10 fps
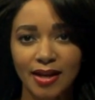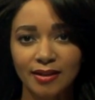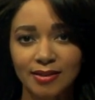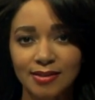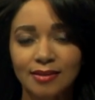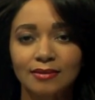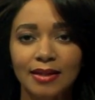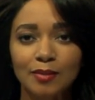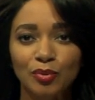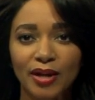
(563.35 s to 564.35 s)
Terrace and
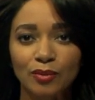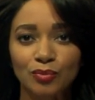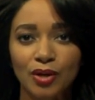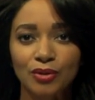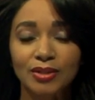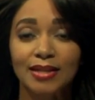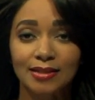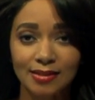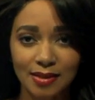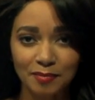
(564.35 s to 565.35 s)
Lake Brant Road
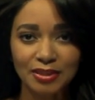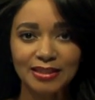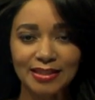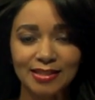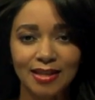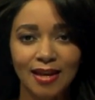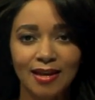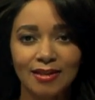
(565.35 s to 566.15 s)
is complete.